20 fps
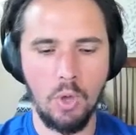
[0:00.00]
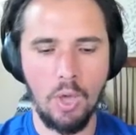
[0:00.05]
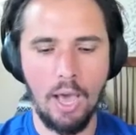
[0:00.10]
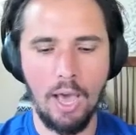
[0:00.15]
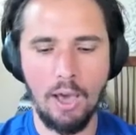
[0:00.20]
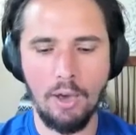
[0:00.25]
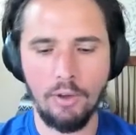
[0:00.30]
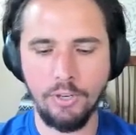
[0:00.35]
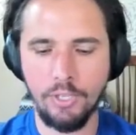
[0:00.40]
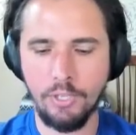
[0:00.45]

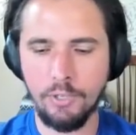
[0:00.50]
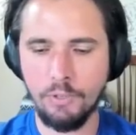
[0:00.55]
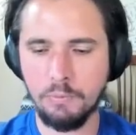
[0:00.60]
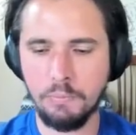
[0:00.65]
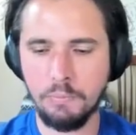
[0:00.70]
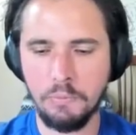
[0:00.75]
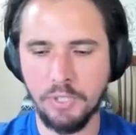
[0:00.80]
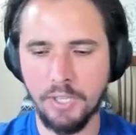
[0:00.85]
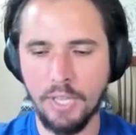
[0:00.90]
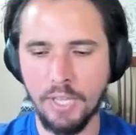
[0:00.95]
how do
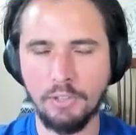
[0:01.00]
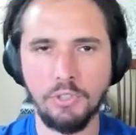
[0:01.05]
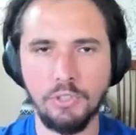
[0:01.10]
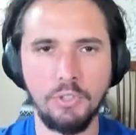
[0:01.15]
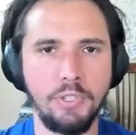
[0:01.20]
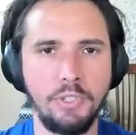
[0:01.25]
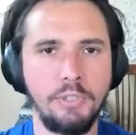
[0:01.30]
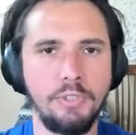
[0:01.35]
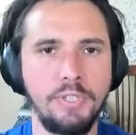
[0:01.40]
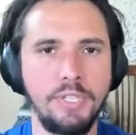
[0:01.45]
you
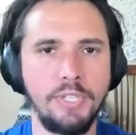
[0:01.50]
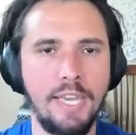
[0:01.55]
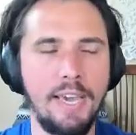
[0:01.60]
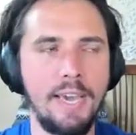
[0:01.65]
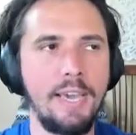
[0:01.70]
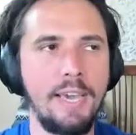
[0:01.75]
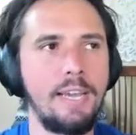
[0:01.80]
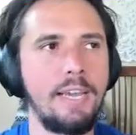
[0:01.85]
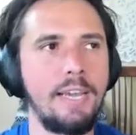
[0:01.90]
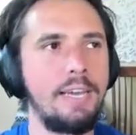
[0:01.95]
schedule your
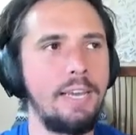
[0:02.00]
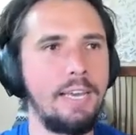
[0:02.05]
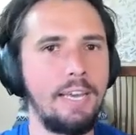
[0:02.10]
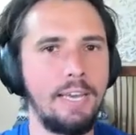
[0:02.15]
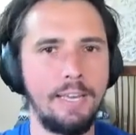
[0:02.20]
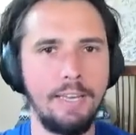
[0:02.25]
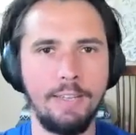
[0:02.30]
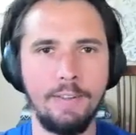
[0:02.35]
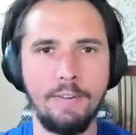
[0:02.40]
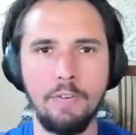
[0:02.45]
day,
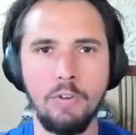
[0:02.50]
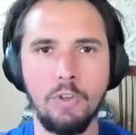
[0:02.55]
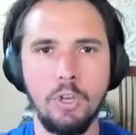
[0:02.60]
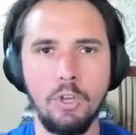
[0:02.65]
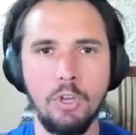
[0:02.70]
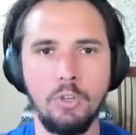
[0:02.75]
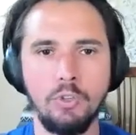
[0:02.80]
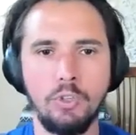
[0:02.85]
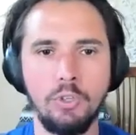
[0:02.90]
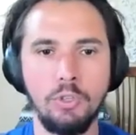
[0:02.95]
and
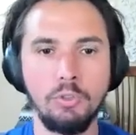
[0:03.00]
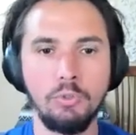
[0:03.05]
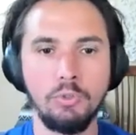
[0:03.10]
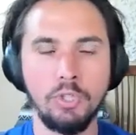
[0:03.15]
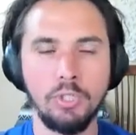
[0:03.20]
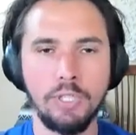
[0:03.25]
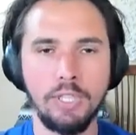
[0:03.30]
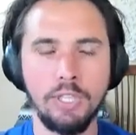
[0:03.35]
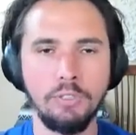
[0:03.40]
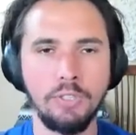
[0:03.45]
do you
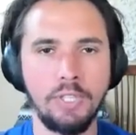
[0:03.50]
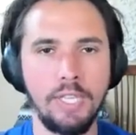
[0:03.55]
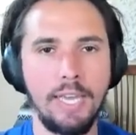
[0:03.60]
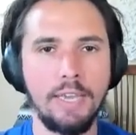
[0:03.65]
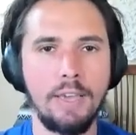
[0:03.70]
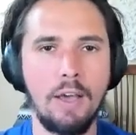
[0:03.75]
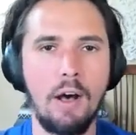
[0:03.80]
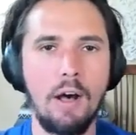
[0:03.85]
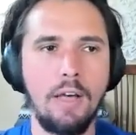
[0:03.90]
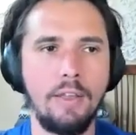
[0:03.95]
still
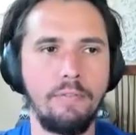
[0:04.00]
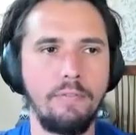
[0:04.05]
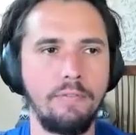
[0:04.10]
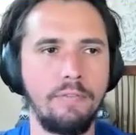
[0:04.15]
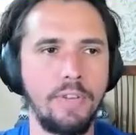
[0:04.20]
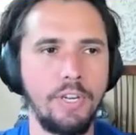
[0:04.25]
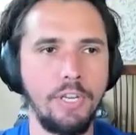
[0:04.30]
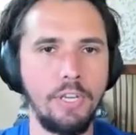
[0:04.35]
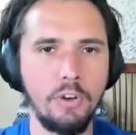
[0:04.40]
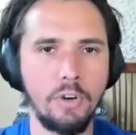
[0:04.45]
take on
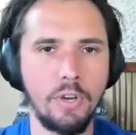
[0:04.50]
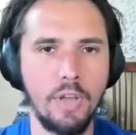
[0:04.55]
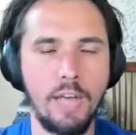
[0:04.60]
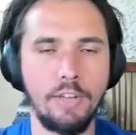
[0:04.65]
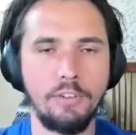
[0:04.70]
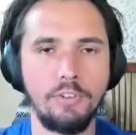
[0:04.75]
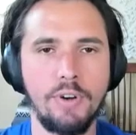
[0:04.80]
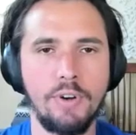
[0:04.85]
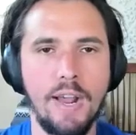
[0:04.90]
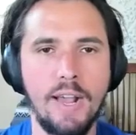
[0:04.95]
video
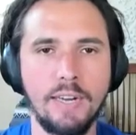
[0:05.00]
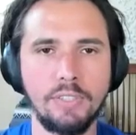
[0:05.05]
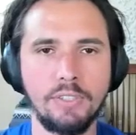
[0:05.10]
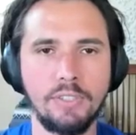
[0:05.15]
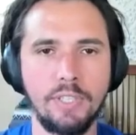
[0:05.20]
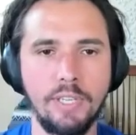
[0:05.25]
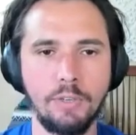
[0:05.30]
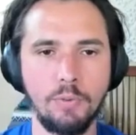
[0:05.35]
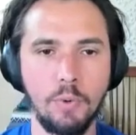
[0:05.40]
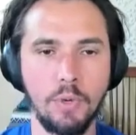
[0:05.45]

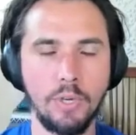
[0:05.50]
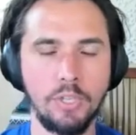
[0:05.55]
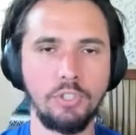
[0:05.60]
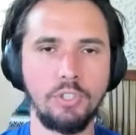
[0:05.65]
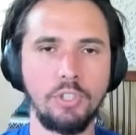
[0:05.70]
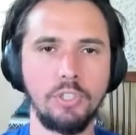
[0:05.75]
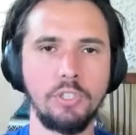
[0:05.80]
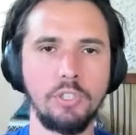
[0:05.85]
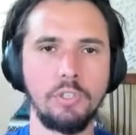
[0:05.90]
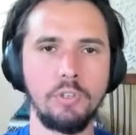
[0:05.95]
contracts? Like, what is
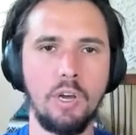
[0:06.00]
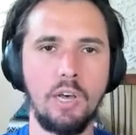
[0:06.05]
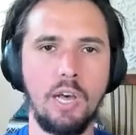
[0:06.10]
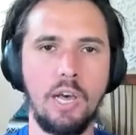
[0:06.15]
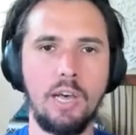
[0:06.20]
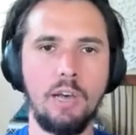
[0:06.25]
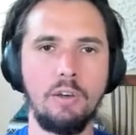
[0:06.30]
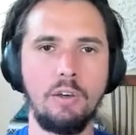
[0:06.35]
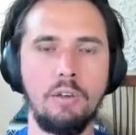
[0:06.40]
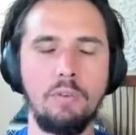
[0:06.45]
your
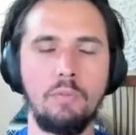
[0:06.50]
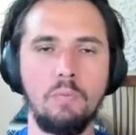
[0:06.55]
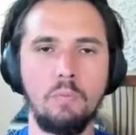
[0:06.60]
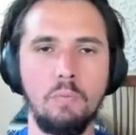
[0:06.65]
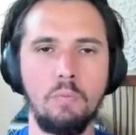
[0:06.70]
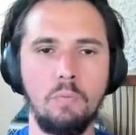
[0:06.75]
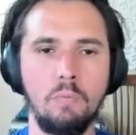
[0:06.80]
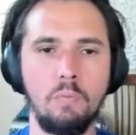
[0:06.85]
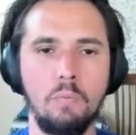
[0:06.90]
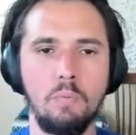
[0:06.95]

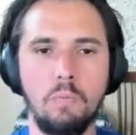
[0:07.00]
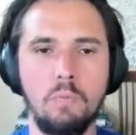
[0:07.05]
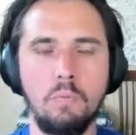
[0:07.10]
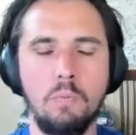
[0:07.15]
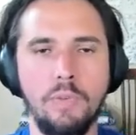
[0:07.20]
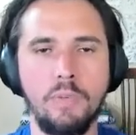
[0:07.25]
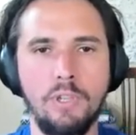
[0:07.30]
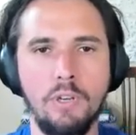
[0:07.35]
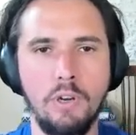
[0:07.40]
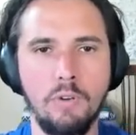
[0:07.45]

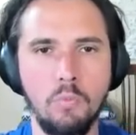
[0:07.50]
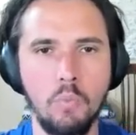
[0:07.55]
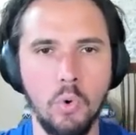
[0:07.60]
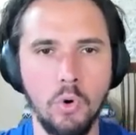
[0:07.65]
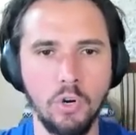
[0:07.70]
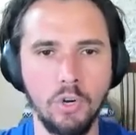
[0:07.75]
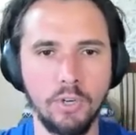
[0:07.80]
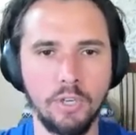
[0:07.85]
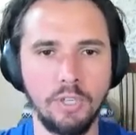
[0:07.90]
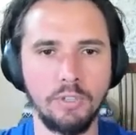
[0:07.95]

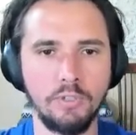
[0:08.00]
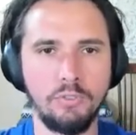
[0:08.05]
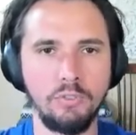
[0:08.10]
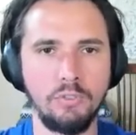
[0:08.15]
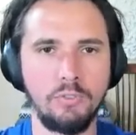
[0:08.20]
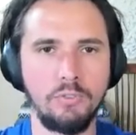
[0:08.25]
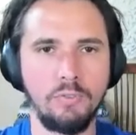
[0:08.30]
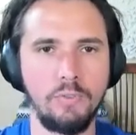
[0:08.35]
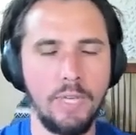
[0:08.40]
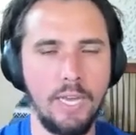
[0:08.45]
work,
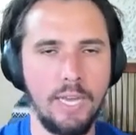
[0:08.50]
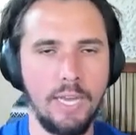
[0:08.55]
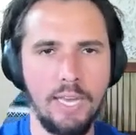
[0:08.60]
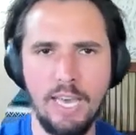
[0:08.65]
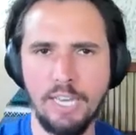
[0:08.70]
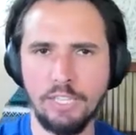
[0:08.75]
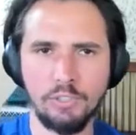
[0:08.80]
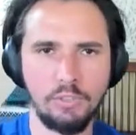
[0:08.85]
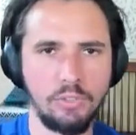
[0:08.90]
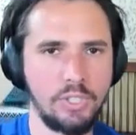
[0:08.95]

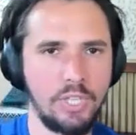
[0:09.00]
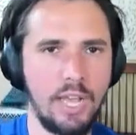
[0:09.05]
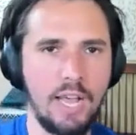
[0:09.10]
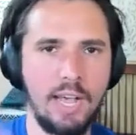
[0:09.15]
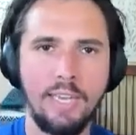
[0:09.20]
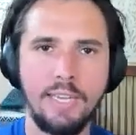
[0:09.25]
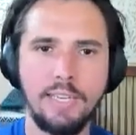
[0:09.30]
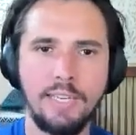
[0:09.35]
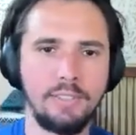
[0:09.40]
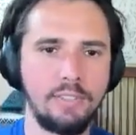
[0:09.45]

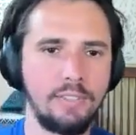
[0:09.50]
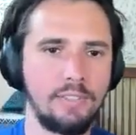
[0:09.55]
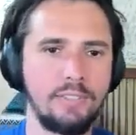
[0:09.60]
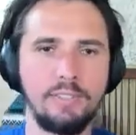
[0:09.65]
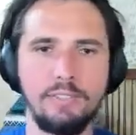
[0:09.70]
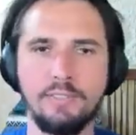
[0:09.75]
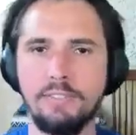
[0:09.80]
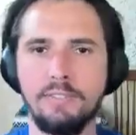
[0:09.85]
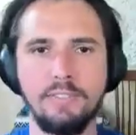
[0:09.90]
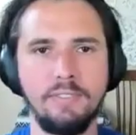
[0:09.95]

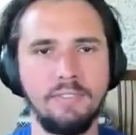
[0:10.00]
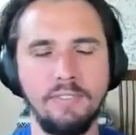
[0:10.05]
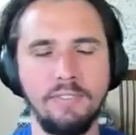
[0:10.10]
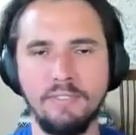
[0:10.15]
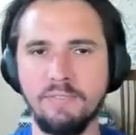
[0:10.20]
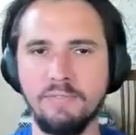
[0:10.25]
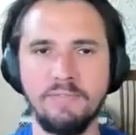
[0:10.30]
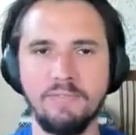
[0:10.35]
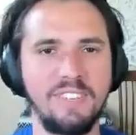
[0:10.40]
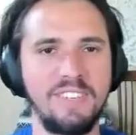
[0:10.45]
exercise,
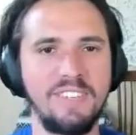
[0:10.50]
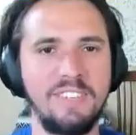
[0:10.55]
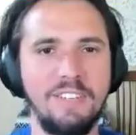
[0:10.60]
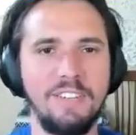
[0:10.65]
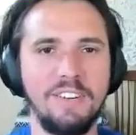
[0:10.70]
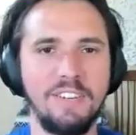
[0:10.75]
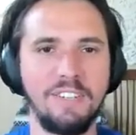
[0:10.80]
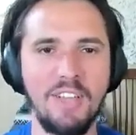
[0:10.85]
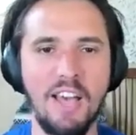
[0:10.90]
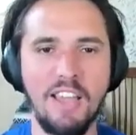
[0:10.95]

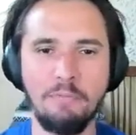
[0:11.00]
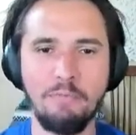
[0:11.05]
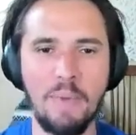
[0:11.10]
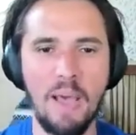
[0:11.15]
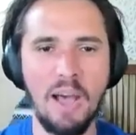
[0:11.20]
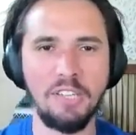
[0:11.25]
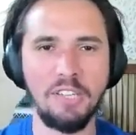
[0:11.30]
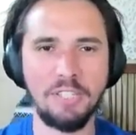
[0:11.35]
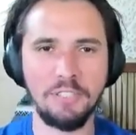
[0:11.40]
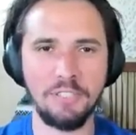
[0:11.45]
life
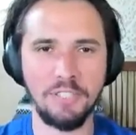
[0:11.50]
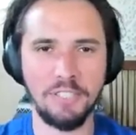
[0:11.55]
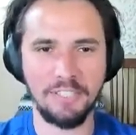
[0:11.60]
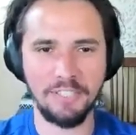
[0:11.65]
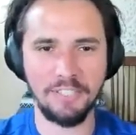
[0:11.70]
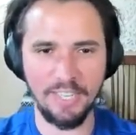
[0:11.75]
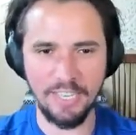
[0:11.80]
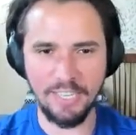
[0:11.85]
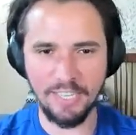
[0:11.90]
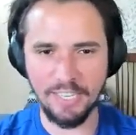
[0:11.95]
balance look
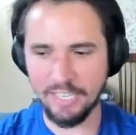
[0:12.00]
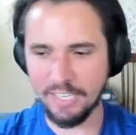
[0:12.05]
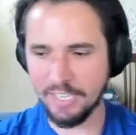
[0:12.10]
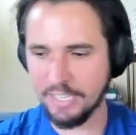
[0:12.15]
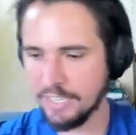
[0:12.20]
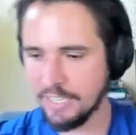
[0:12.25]
like?